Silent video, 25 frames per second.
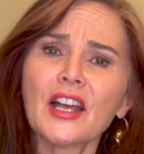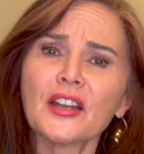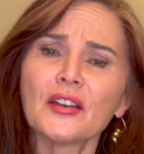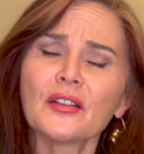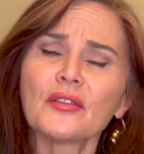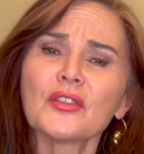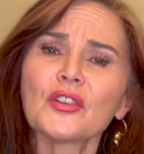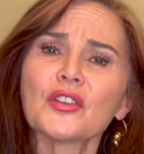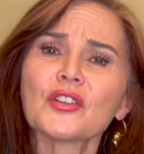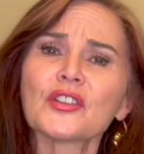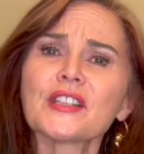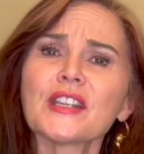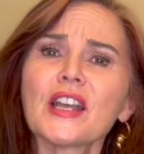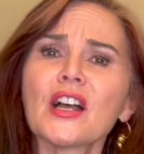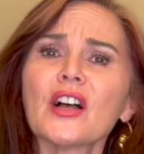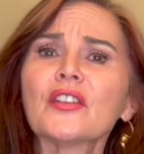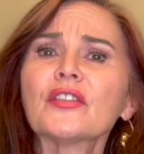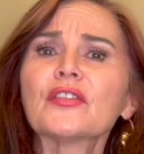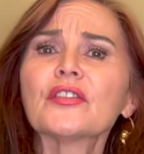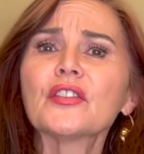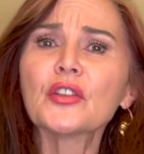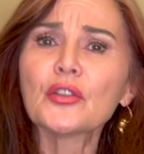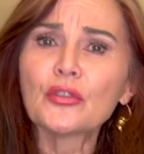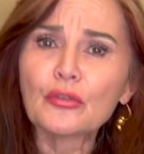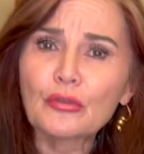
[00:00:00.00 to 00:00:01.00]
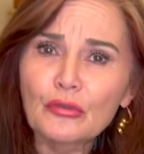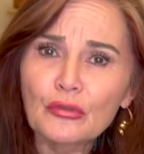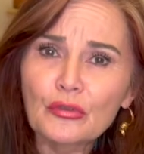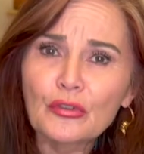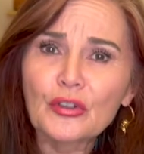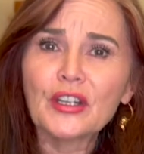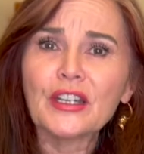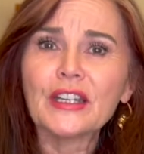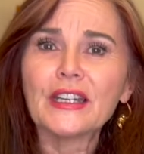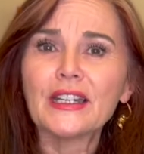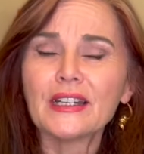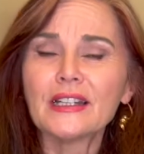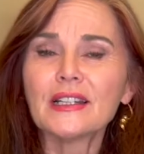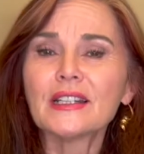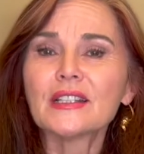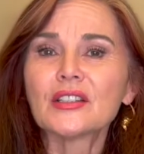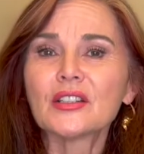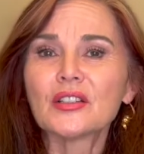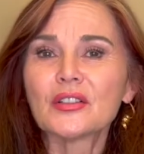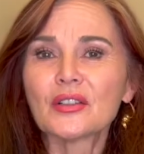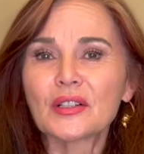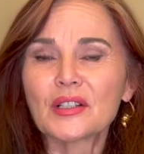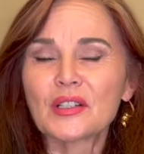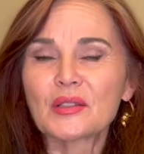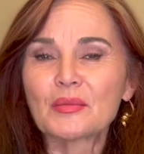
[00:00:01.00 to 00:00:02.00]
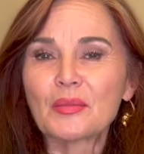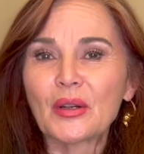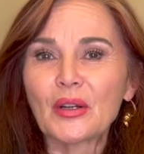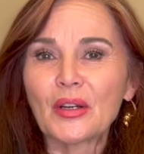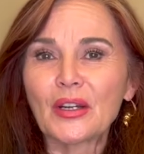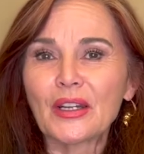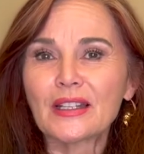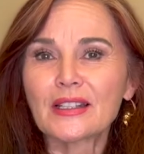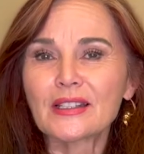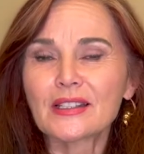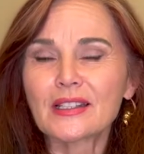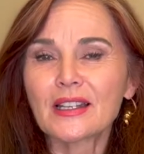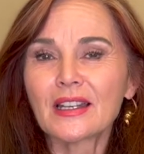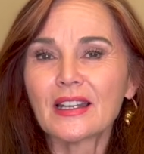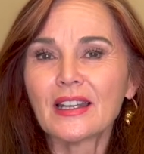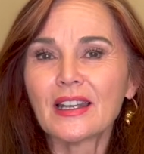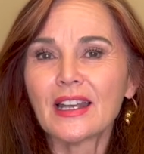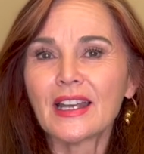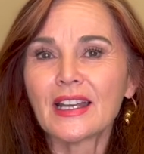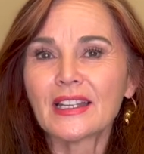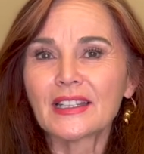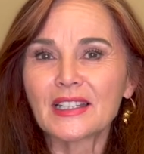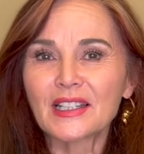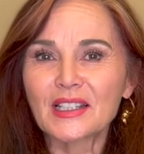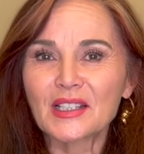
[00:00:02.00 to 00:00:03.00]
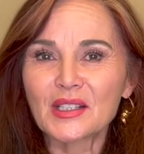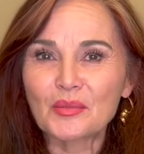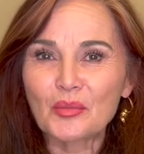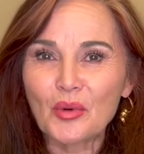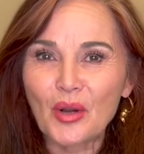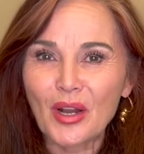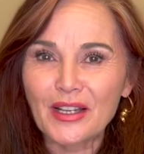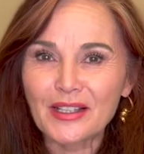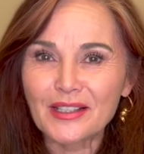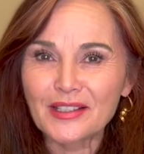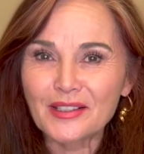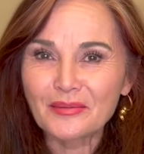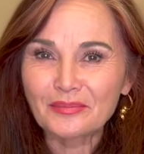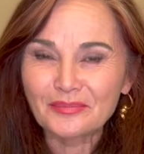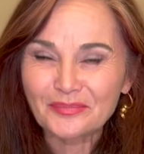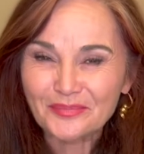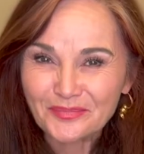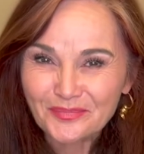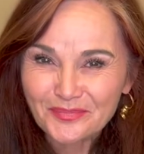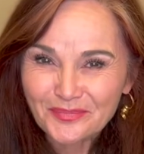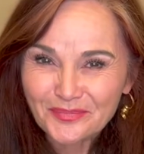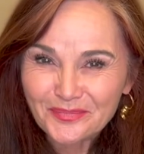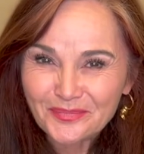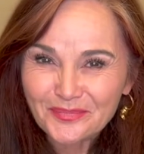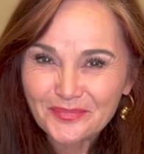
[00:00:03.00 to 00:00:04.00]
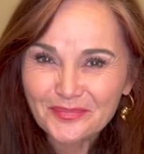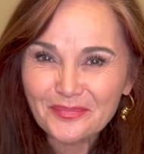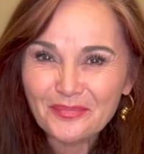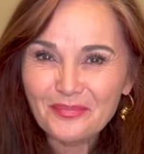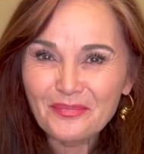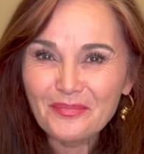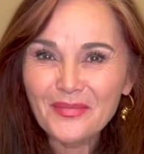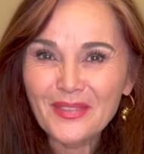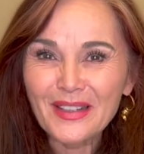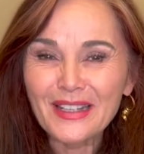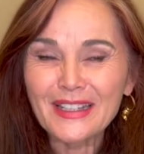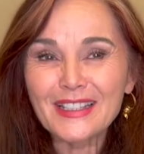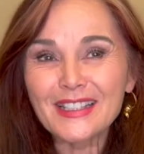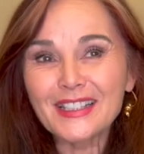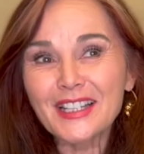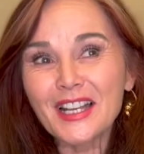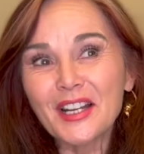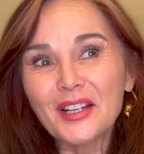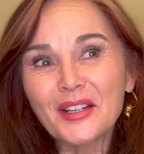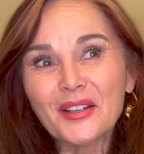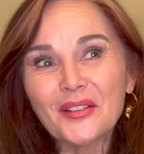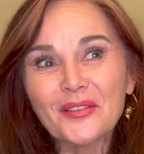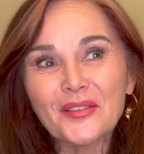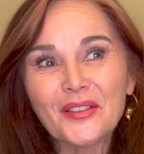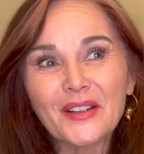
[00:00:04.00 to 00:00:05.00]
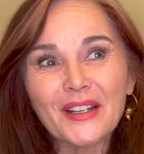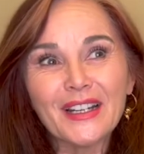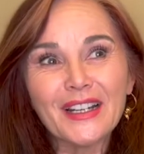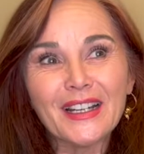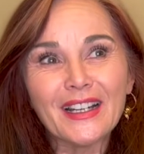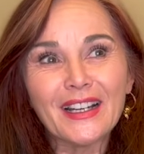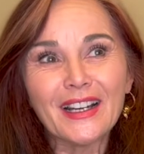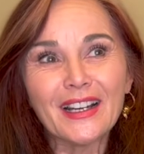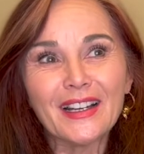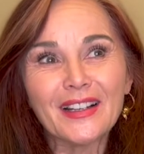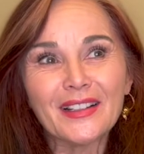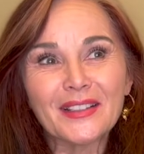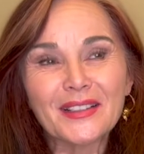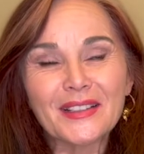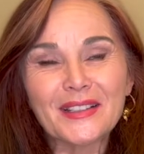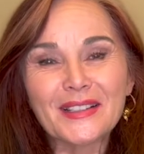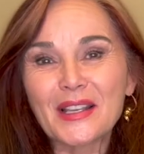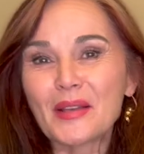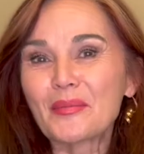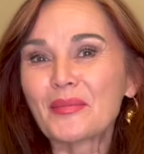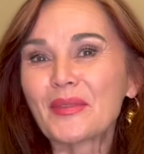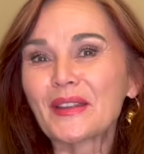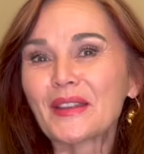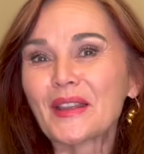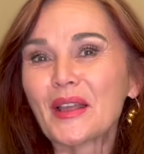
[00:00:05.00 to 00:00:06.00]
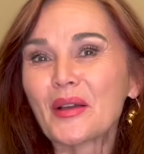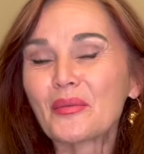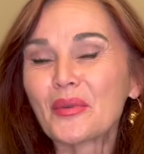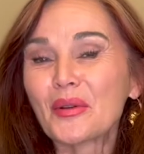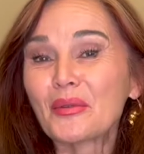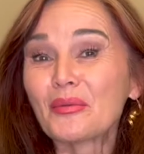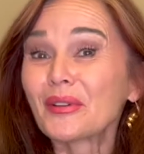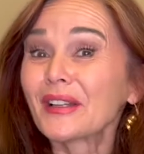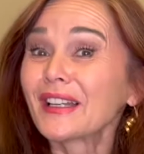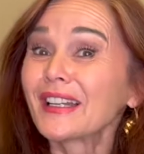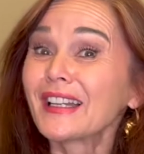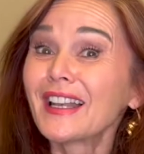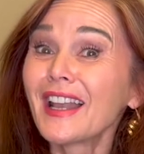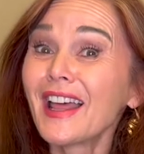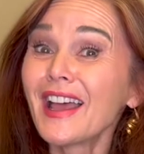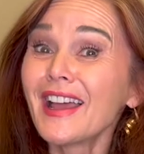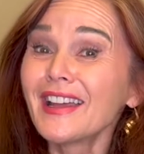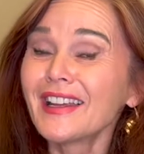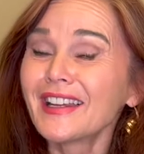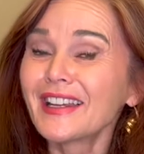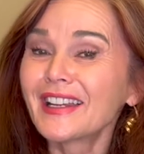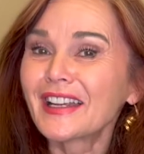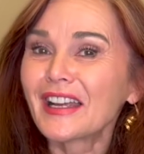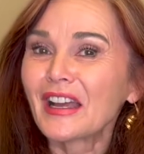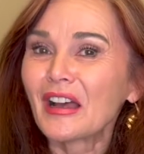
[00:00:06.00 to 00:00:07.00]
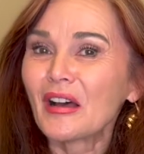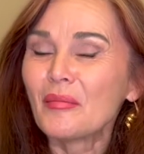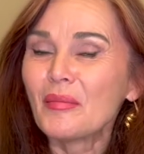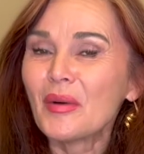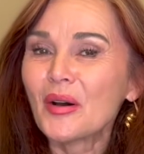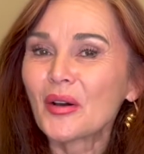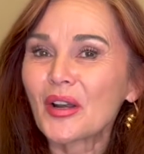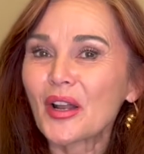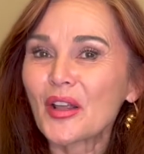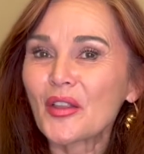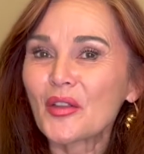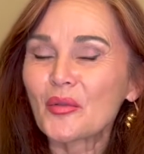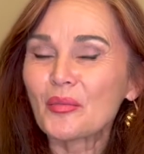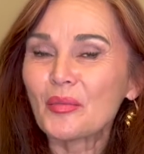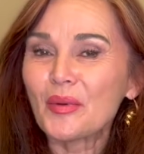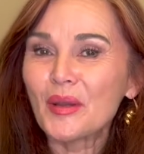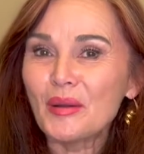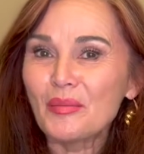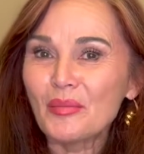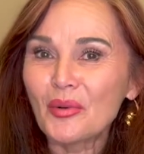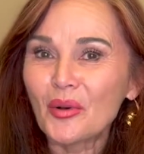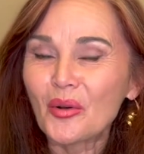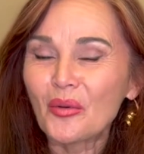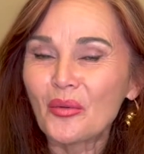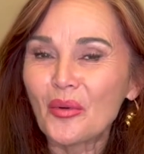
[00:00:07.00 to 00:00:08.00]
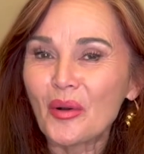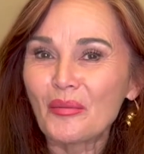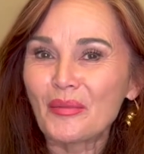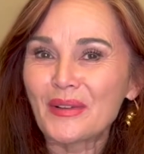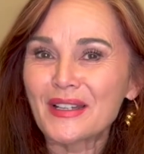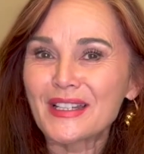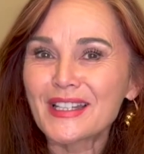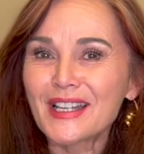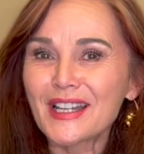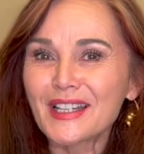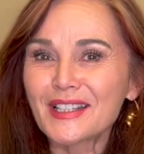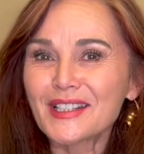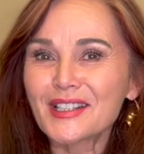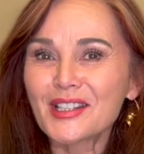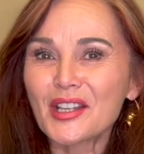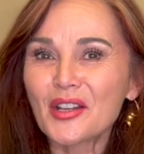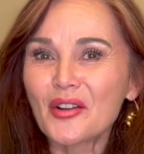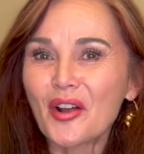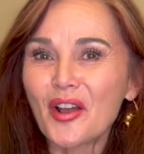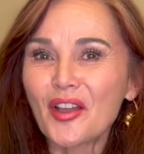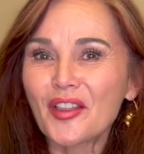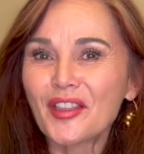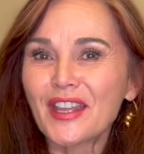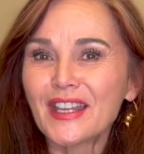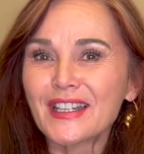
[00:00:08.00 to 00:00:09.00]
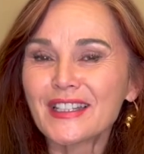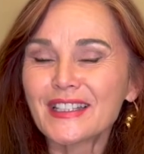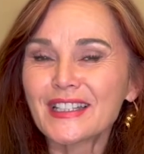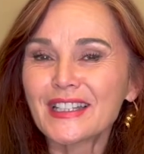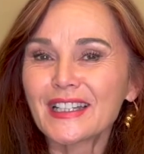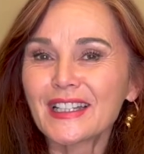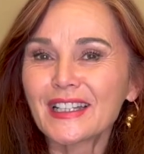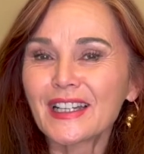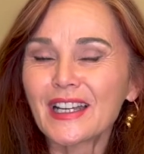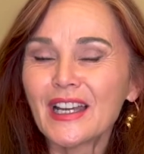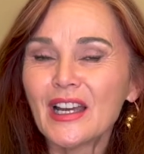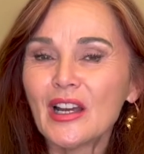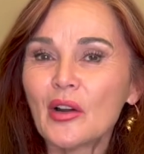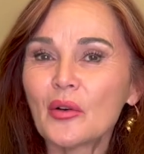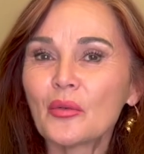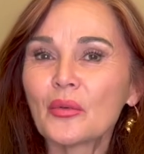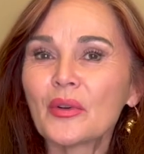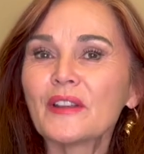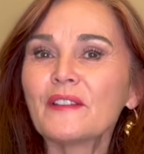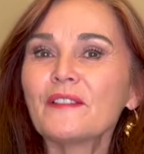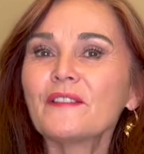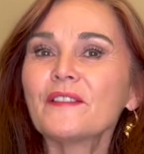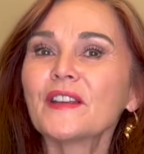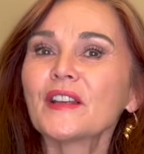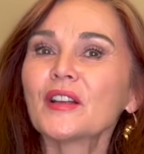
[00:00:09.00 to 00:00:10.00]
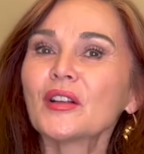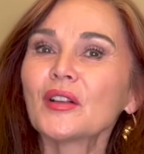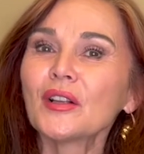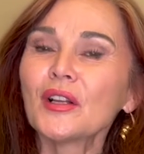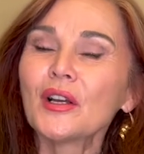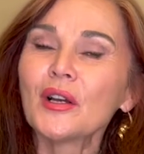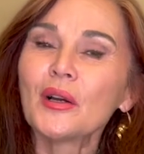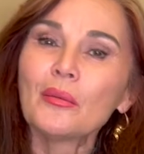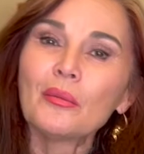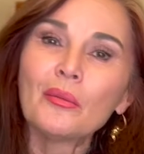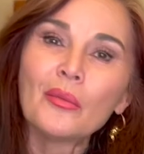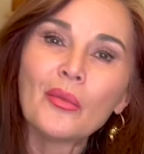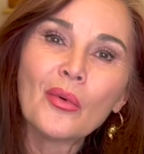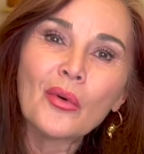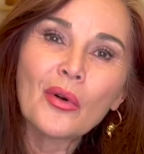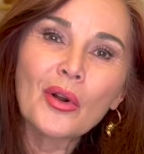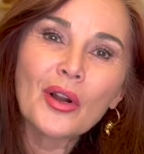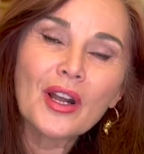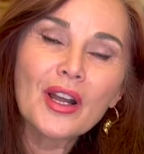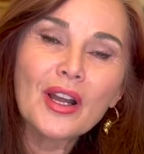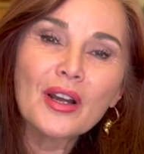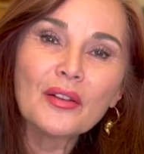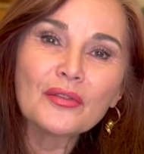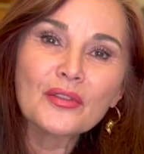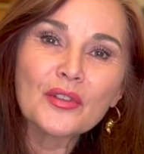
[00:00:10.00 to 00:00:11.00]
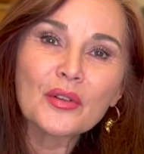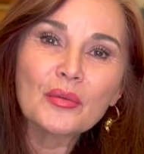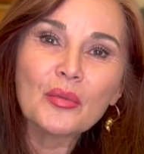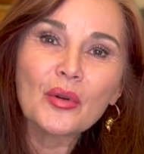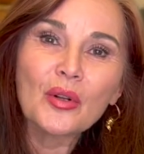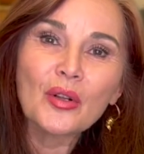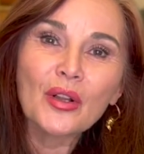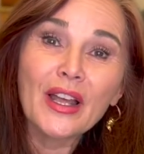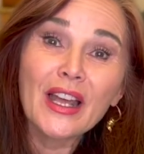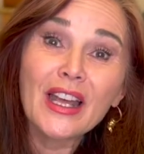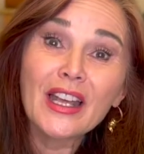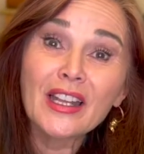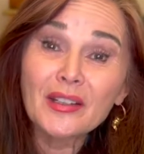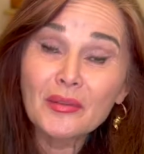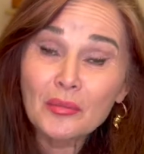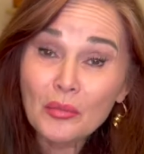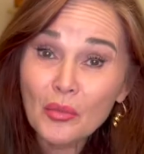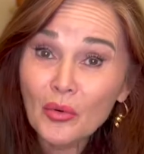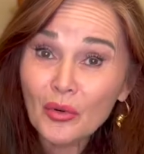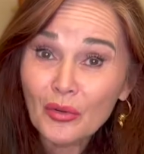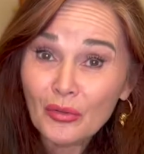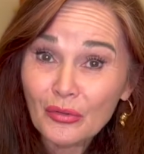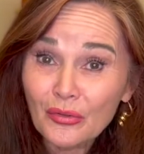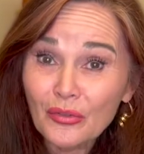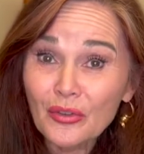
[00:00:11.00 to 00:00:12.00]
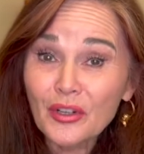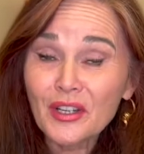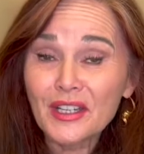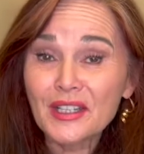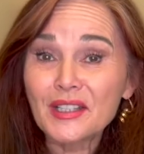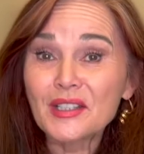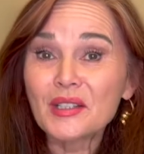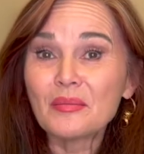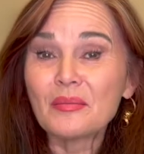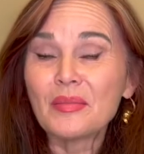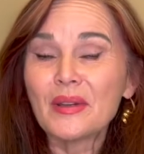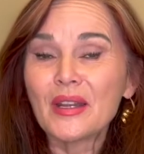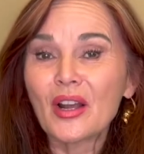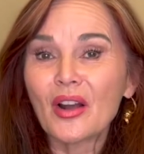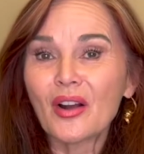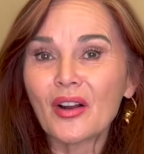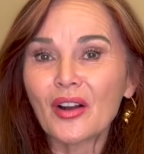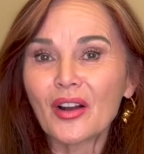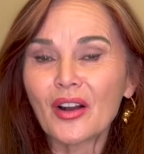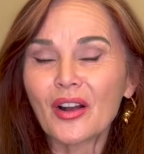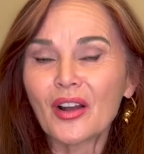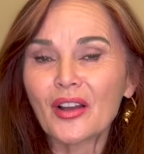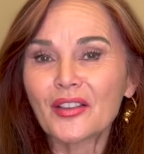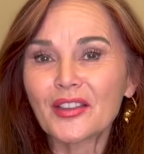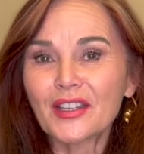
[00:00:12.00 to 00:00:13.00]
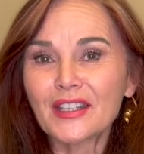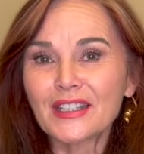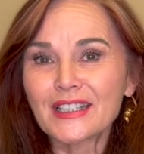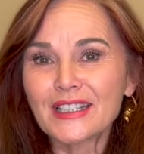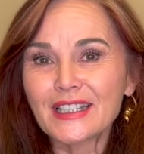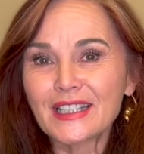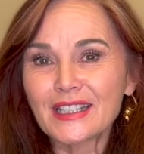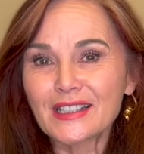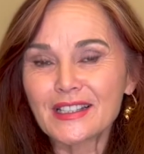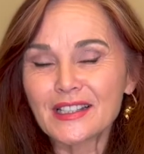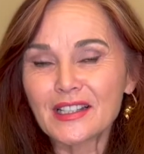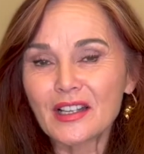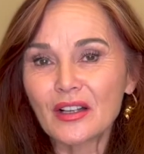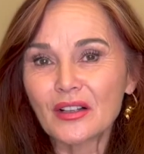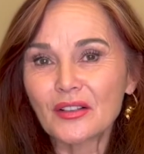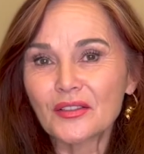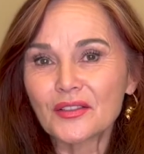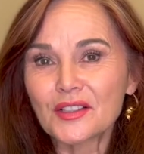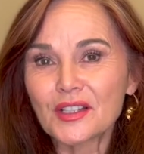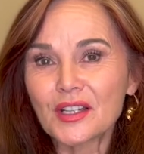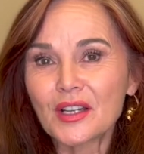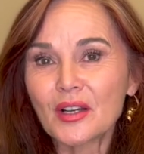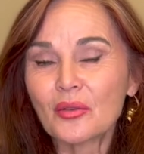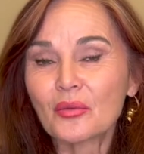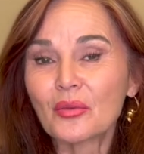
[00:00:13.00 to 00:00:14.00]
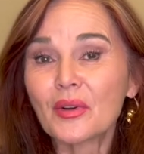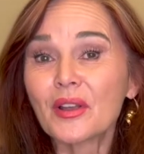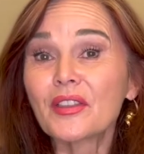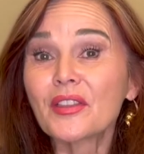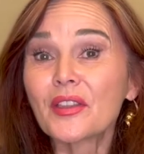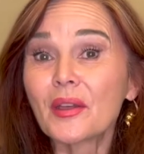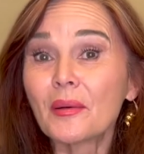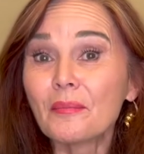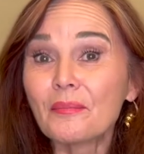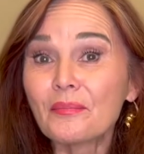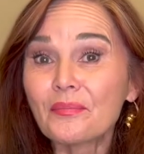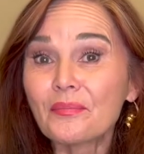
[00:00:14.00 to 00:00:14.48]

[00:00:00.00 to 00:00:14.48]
of yourself. You're free to experience and express. It's kind of something that we really like about other people when we sense they're authentic. We feel more comfortable and more free to be our authentic selves with them.